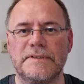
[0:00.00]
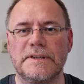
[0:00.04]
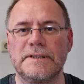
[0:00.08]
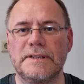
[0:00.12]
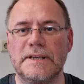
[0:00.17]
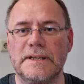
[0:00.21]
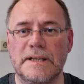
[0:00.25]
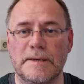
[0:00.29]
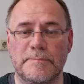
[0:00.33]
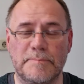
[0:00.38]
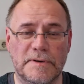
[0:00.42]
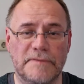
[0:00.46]
the
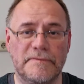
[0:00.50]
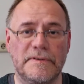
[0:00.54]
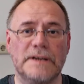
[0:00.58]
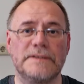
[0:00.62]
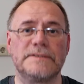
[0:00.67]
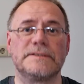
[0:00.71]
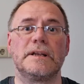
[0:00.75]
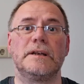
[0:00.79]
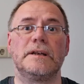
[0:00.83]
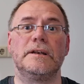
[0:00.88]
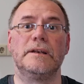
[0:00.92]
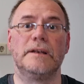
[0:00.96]
data
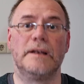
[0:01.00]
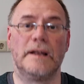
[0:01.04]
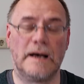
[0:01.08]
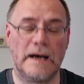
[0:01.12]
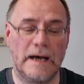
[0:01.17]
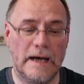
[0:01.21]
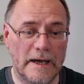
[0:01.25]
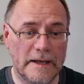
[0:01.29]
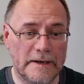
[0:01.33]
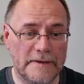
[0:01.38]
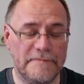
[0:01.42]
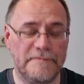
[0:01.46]
provides a
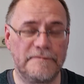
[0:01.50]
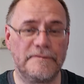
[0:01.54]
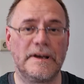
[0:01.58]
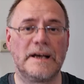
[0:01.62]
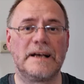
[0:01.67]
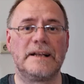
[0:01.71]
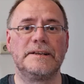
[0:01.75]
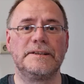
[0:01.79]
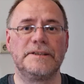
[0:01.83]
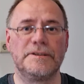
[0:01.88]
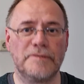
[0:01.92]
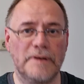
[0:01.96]
lot of
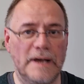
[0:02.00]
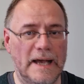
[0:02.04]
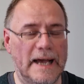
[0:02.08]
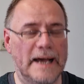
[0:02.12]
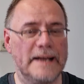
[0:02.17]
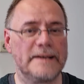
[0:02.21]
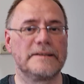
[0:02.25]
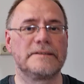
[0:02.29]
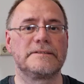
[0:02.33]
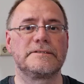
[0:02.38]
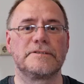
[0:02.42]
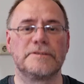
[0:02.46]
value
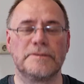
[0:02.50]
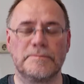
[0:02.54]
added